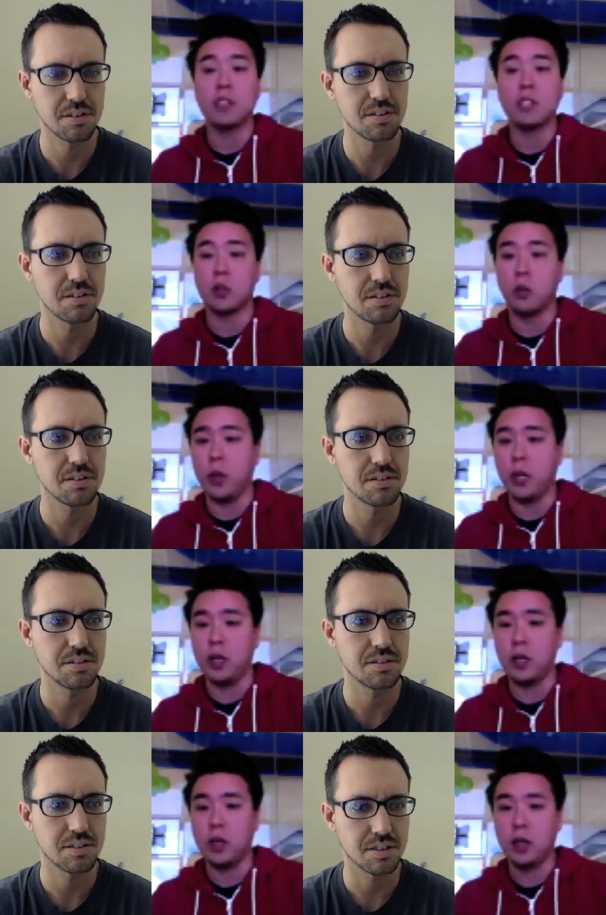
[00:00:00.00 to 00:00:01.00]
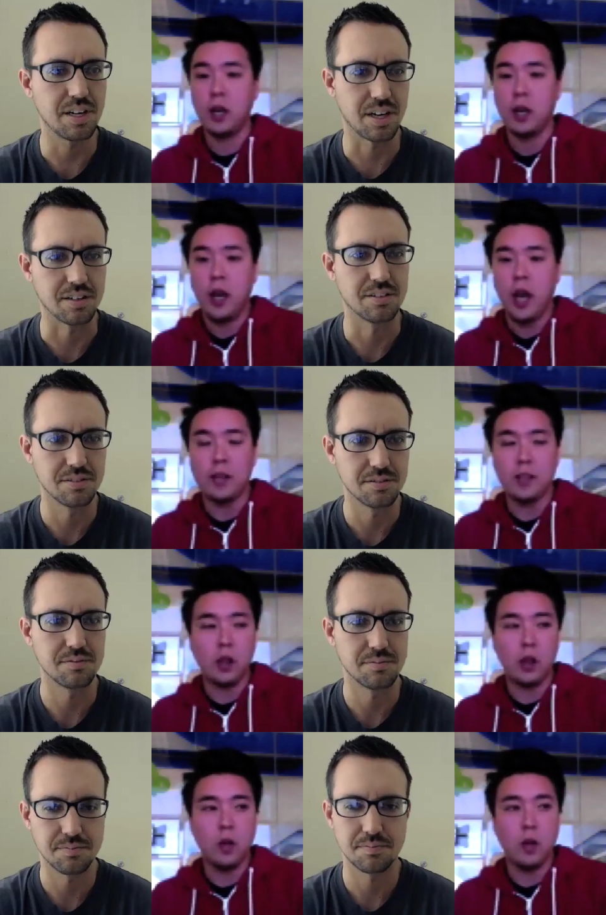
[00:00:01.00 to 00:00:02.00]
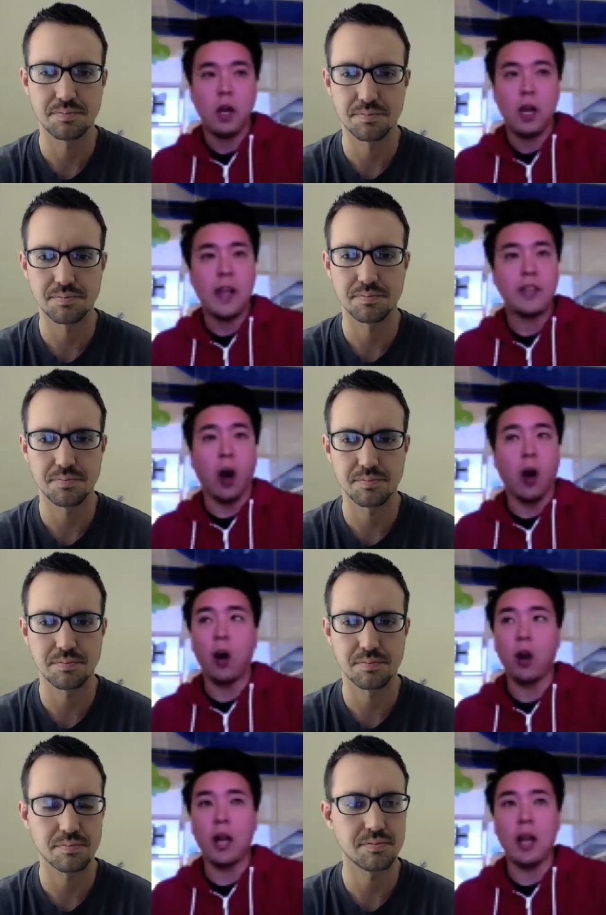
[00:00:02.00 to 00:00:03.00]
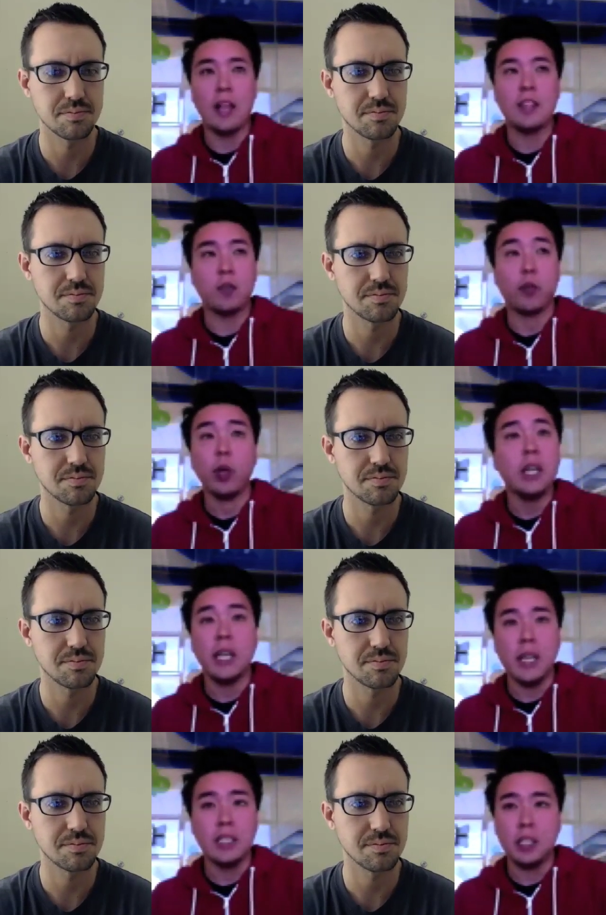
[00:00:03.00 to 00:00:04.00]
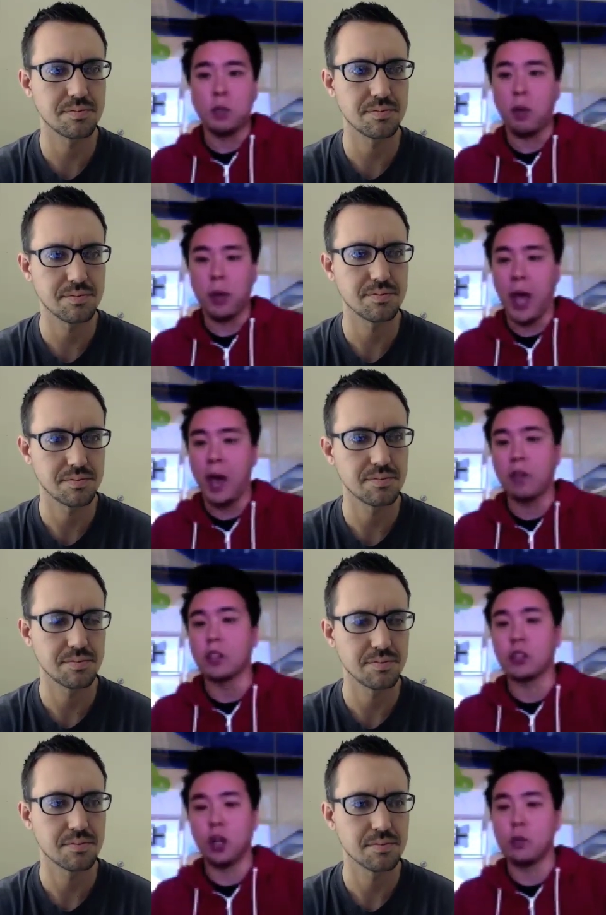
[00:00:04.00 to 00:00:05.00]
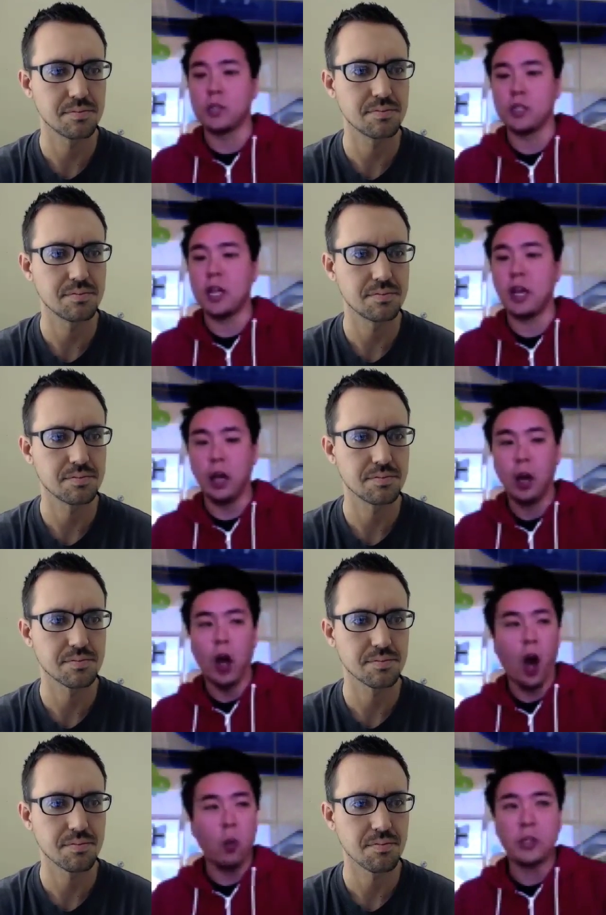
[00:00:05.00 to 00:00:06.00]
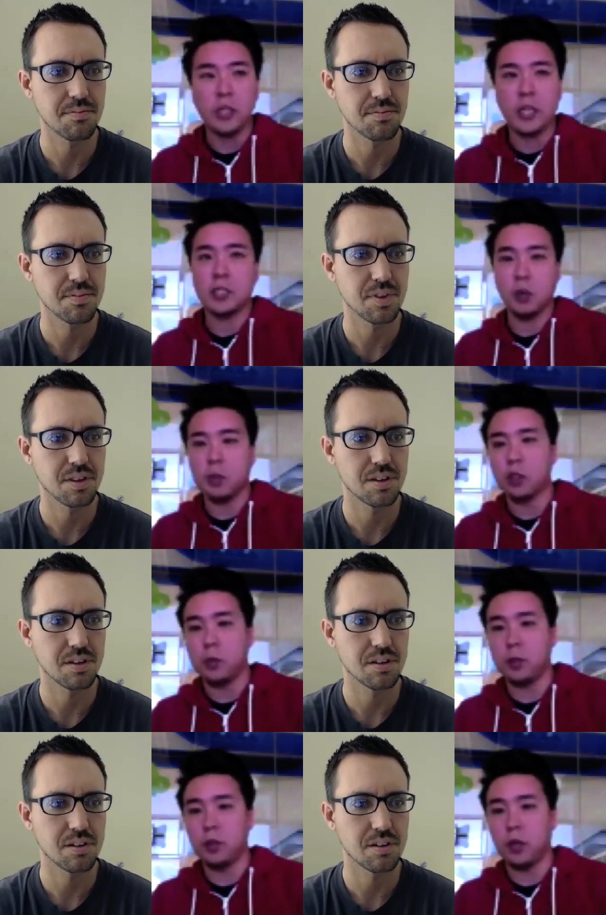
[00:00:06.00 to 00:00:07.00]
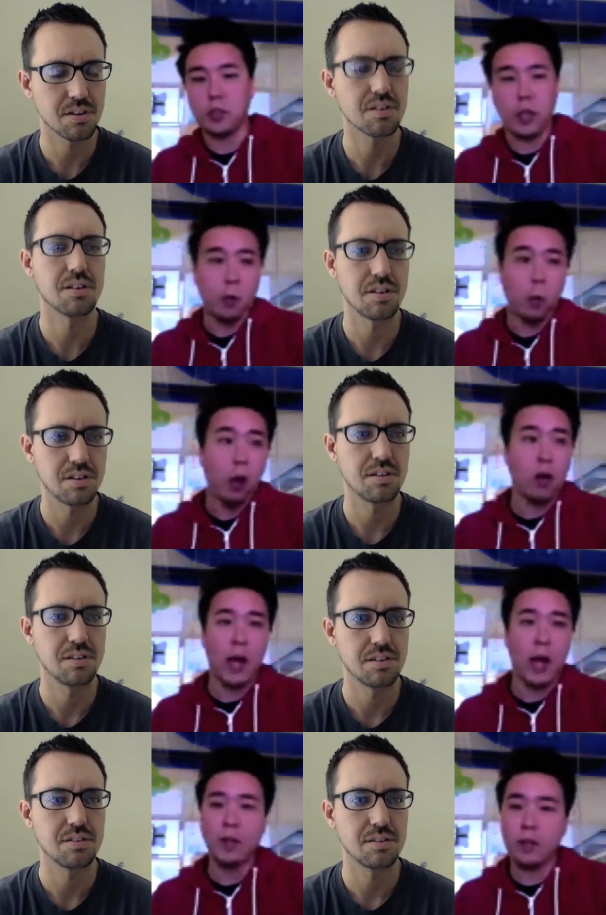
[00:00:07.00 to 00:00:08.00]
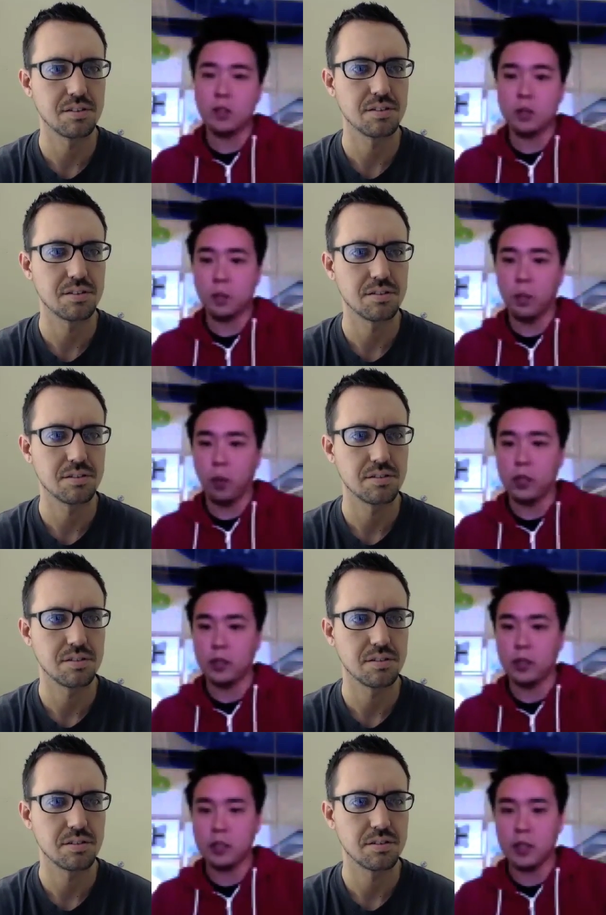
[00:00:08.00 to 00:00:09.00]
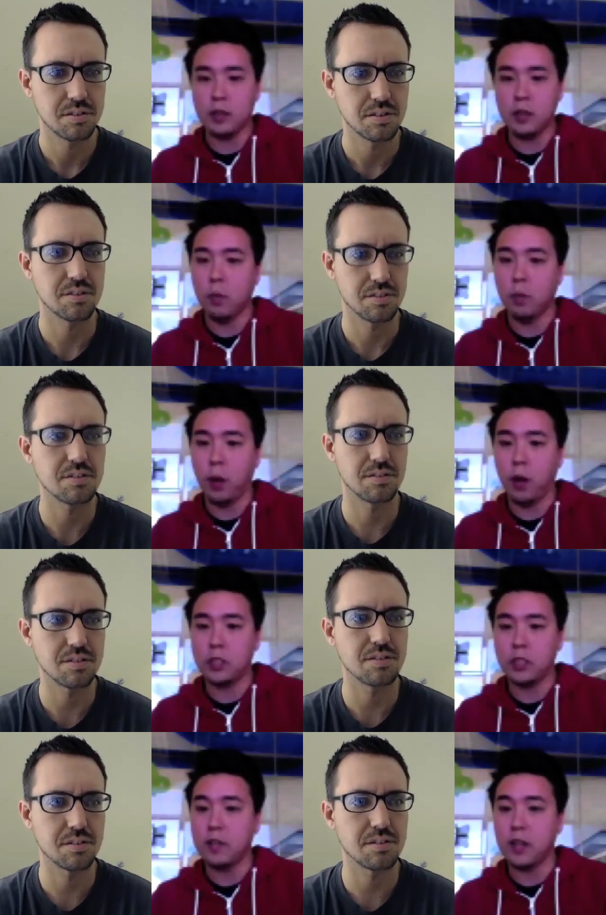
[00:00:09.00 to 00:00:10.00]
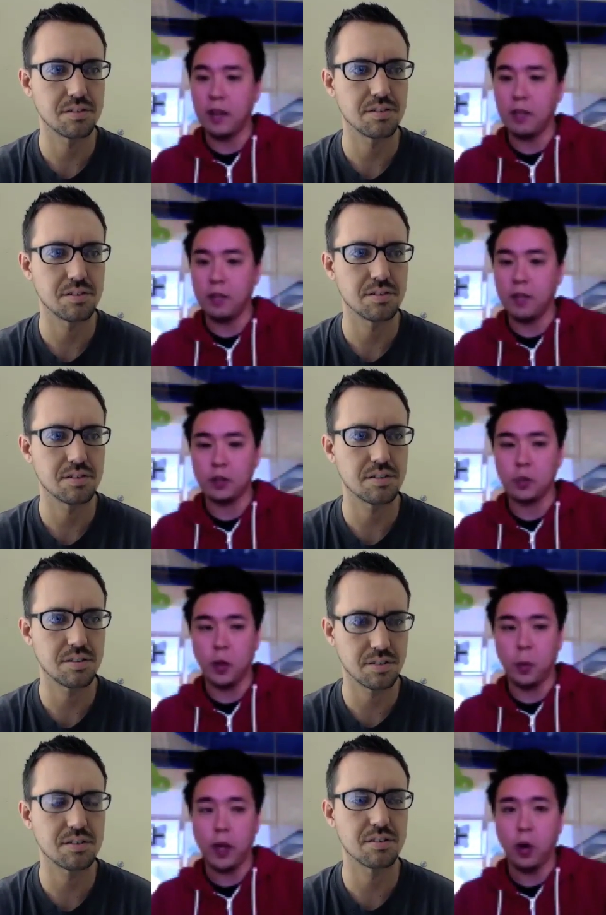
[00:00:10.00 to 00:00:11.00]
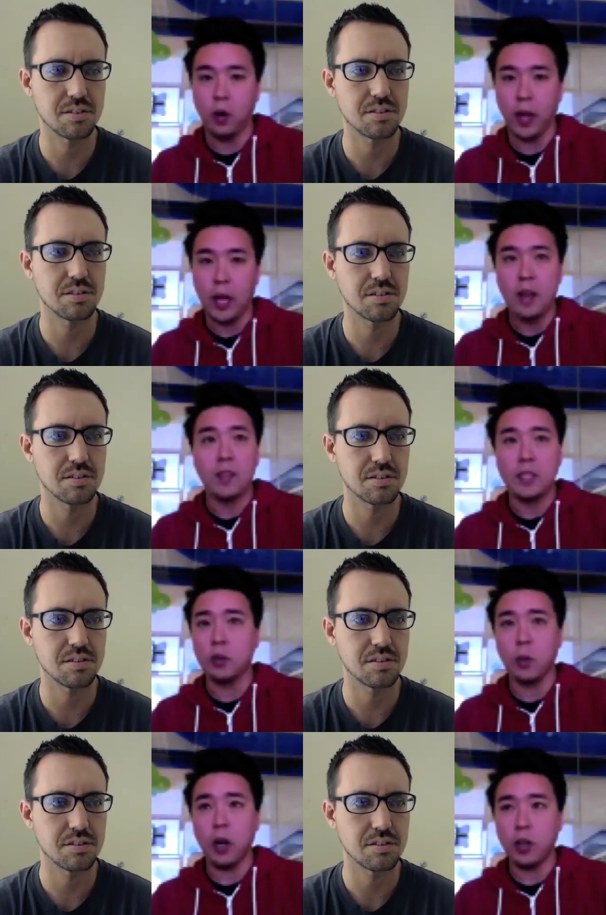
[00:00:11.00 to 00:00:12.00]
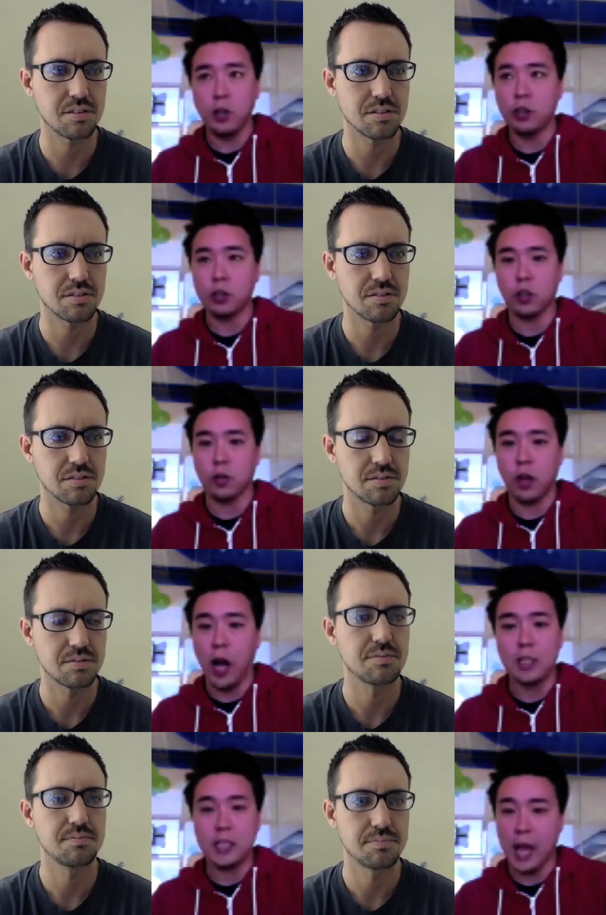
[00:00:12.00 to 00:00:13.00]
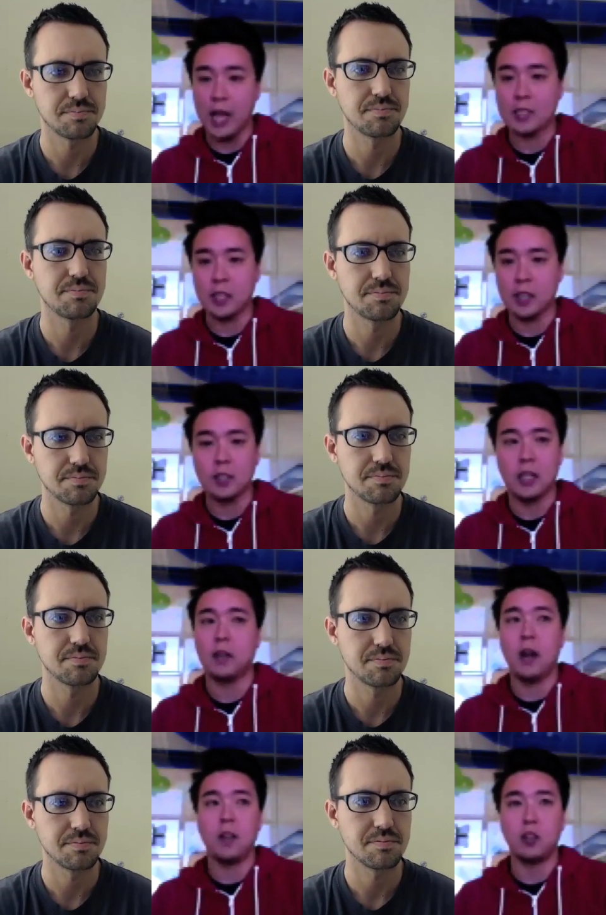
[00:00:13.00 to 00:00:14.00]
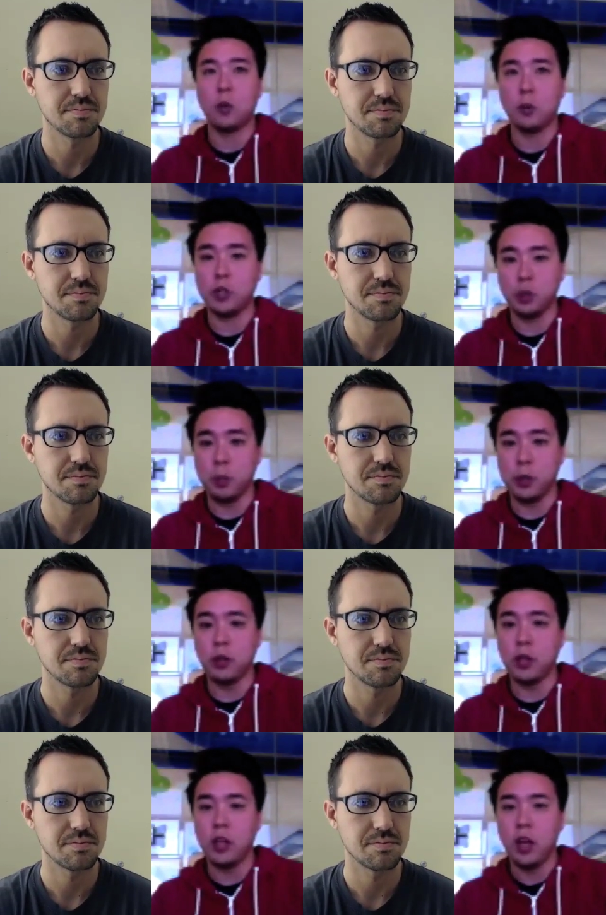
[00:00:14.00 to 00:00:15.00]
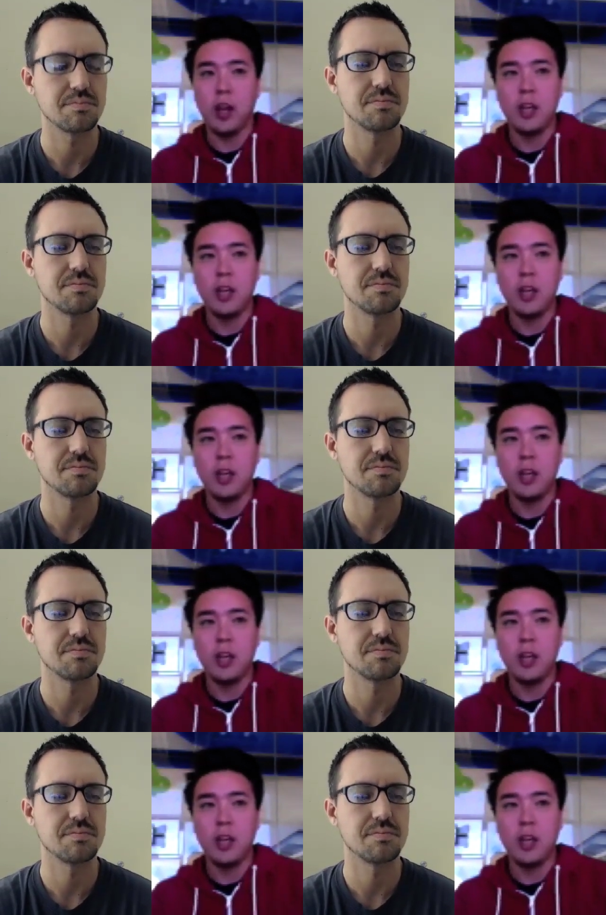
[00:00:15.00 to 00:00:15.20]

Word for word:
Speaker 1: every single week. Yeah, and so it's hard. It's really easy when we have our scrums to say, "Oh, what's the next thing we should be doing?" It's like, "Well, oh, I have these support ticks, you know, bug stuff that I have to fix right away," or like, "These are what our users are constantly asking us, and this is what we should build." And